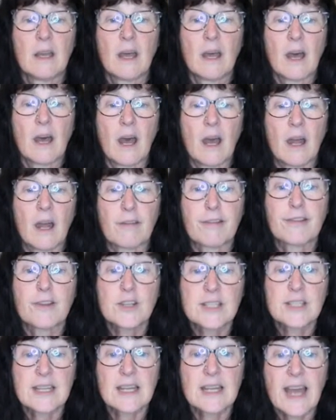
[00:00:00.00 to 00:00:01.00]

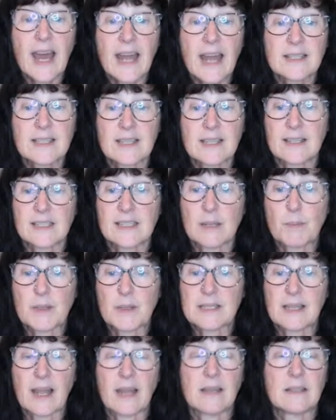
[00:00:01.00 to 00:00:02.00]
30 and
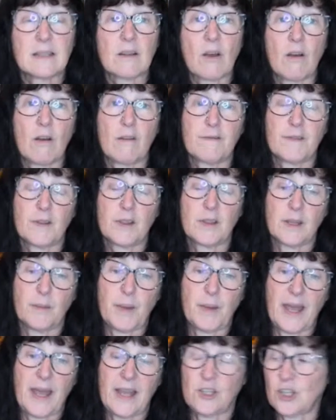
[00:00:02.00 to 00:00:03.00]
60% of the
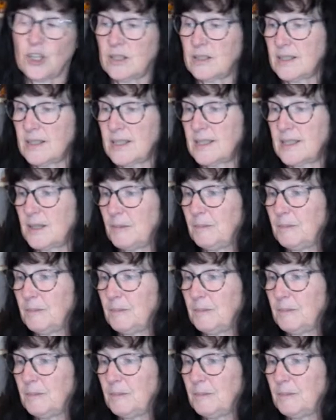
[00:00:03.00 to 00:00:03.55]
patients.